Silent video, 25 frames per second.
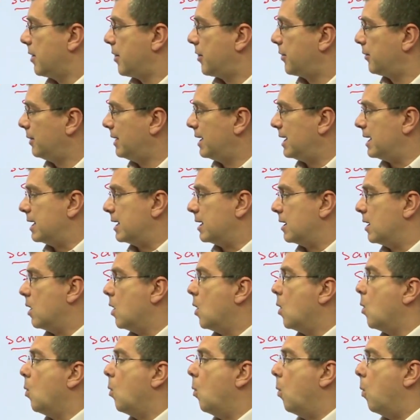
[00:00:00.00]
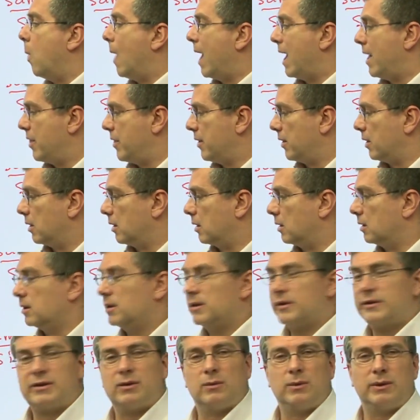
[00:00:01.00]
3, weather.
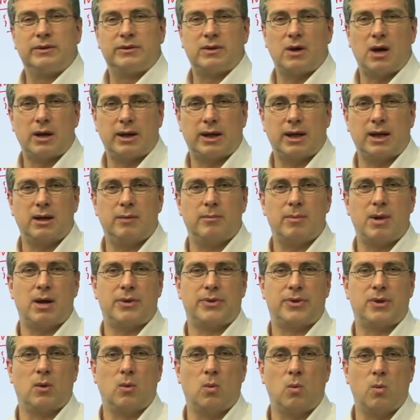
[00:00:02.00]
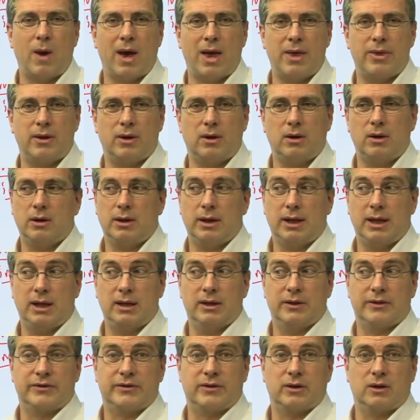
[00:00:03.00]
So we're talking about the weather
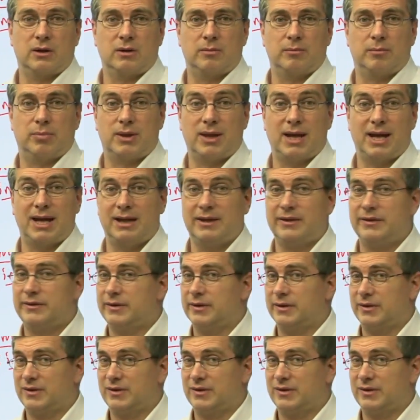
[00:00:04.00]
in a certain place,